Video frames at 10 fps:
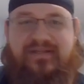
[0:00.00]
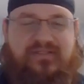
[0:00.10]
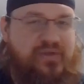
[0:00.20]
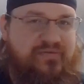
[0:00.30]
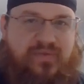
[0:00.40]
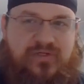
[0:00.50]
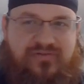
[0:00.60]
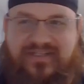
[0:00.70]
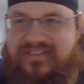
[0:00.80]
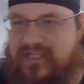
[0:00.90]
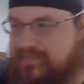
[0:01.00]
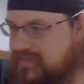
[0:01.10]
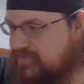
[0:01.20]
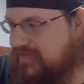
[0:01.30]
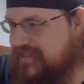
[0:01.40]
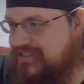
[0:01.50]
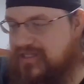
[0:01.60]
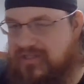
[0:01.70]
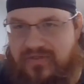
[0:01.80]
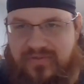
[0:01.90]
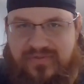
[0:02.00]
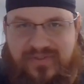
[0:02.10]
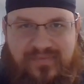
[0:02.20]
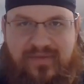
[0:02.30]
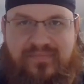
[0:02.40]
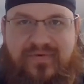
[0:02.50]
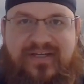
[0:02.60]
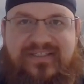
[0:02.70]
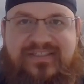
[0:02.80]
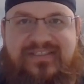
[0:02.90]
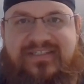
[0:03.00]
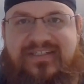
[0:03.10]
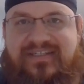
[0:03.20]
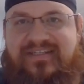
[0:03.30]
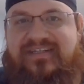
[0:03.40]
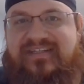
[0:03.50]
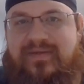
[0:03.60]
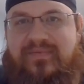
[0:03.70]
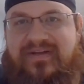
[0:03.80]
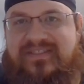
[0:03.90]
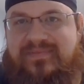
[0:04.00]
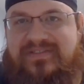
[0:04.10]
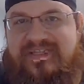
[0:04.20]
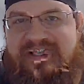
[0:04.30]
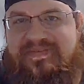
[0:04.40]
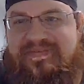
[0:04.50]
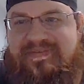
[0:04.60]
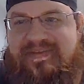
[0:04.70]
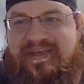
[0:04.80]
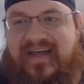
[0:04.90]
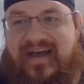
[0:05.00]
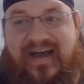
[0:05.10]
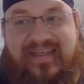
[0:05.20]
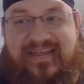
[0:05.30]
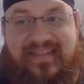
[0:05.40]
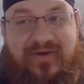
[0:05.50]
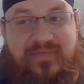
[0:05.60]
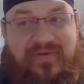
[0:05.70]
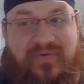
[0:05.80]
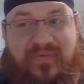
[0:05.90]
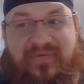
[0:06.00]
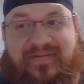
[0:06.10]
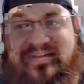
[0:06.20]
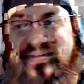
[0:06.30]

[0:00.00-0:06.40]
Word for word: so everyone dresses up in their fancy clothes and, and brings brings some stuff. I think that would be cool.